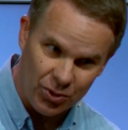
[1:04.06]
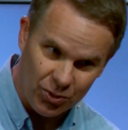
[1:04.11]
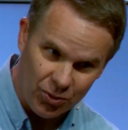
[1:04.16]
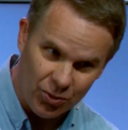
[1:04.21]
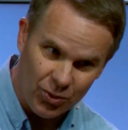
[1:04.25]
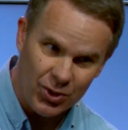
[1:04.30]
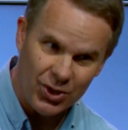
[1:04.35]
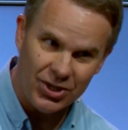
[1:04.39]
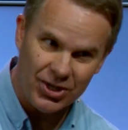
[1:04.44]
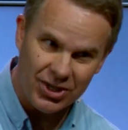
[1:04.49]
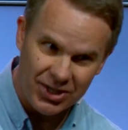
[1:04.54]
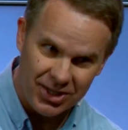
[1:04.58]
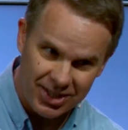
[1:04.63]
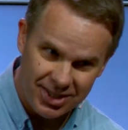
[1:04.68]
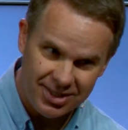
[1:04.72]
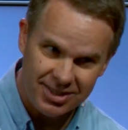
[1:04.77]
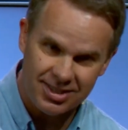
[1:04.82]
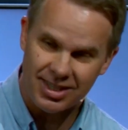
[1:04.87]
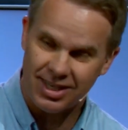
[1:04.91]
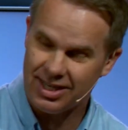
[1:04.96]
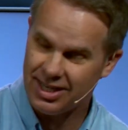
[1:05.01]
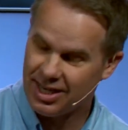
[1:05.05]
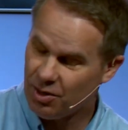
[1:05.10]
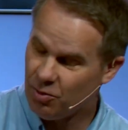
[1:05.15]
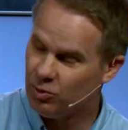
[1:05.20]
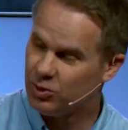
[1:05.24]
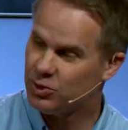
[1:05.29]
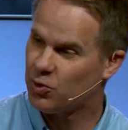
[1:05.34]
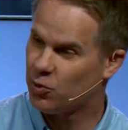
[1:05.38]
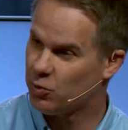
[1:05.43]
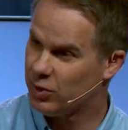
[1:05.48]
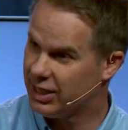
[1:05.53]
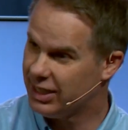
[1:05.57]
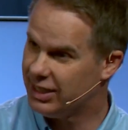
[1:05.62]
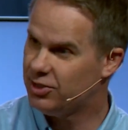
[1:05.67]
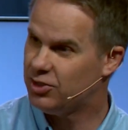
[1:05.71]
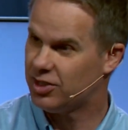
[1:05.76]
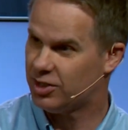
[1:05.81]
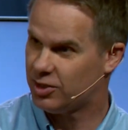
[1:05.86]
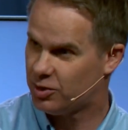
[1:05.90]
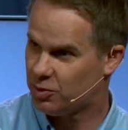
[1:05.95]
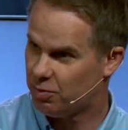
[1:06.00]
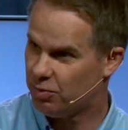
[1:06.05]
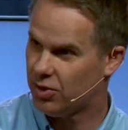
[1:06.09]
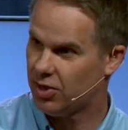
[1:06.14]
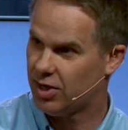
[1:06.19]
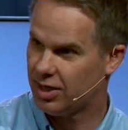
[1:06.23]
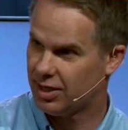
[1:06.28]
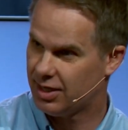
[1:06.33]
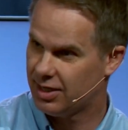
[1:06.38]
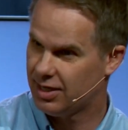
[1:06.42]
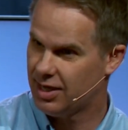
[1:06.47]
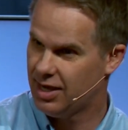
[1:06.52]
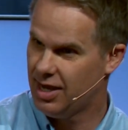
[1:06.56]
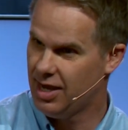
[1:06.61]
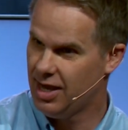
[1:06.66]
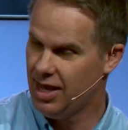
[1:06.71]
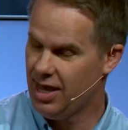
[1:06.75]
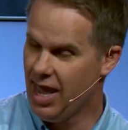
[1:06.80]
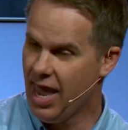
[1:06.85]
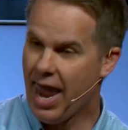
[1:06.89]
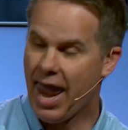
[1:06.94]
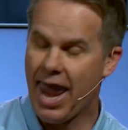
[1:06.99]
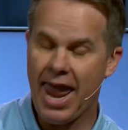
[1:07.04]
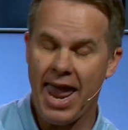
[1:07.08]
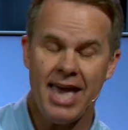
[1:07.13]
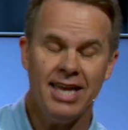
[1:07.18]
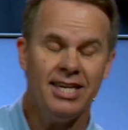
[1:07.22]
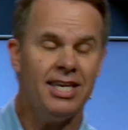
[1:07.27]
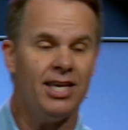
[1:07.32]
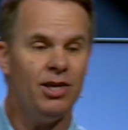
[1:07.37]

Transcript: of the words, and it was a religious book. And